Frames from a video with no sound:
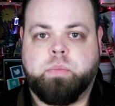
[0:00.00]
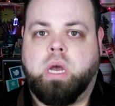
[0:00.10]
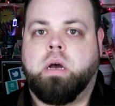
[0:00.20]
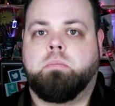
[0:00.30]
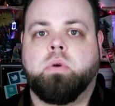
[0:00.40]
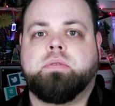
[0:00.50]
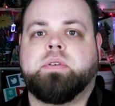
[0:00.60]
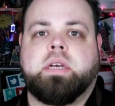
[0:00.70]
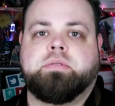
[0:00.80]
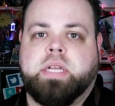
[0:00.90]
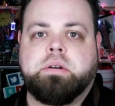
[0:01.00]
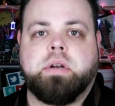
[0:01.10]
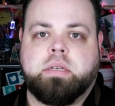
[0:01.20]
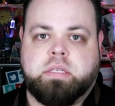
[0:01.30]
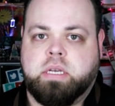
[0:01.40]
Uh, most of us have
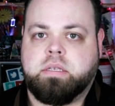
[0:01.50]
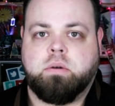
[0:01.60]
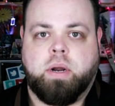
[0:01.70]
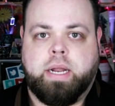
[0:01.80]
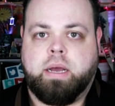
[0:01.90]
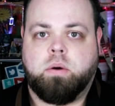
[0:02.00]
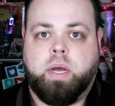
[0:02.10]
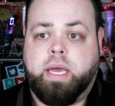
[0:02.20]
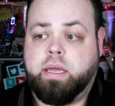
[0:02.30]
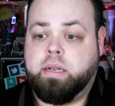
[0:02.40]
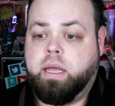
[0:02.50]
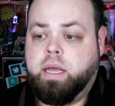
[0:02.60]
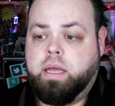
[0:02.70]
standardized testing right now, and